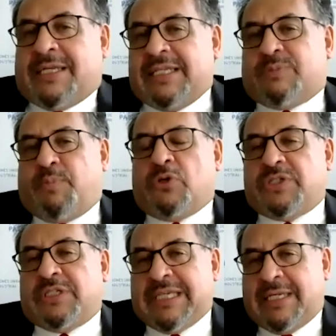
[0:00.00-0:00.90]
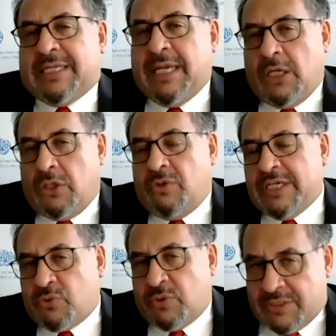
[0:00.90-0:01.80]
this process, and
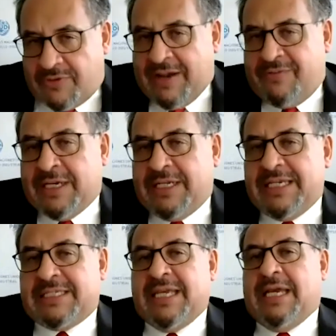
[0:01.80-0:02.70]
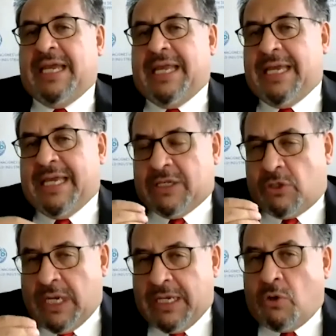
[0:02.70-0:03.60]
UNESCO is driving this
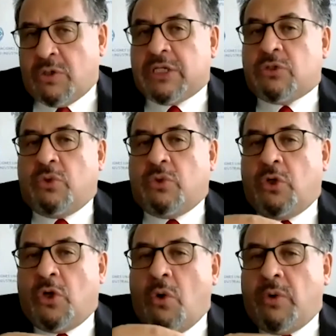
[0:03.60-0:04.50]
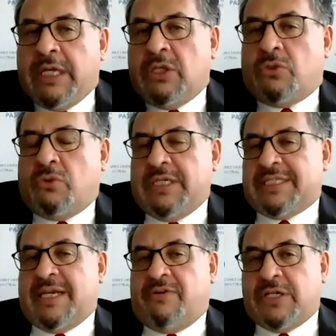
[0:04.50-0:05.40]
in order to go into this
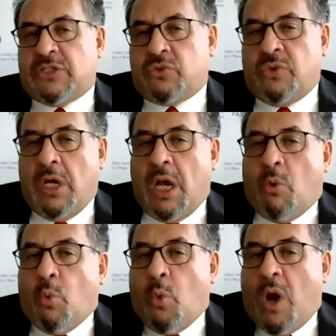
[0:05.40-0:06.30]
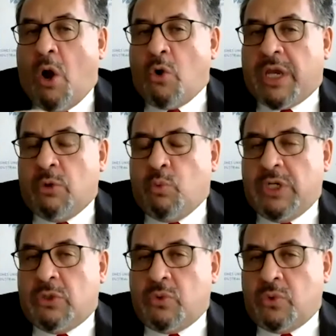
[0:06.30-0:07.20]
direction, how can we
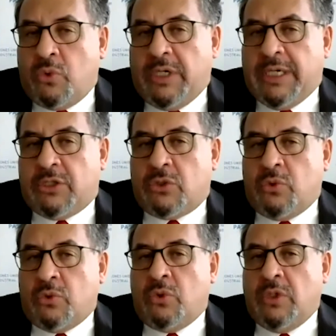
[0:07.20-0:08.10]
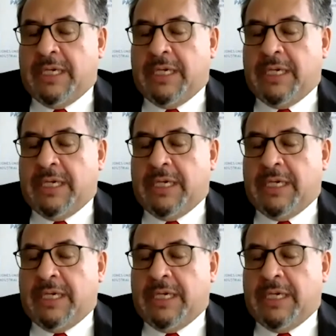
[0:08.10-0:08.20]
do to